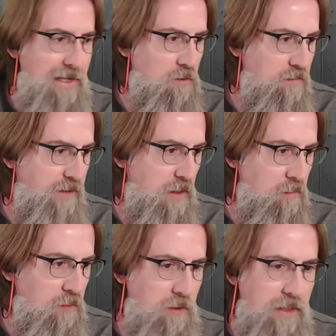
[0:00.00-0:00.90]
are
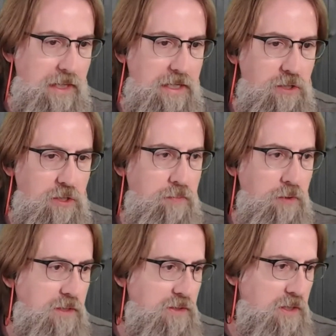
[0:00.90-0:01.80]
available, and I just put
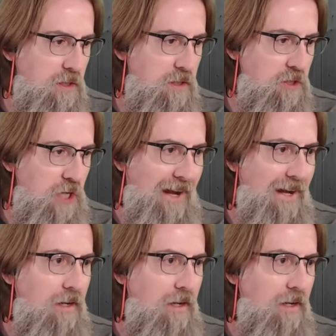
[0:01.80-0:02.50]
this into the chat.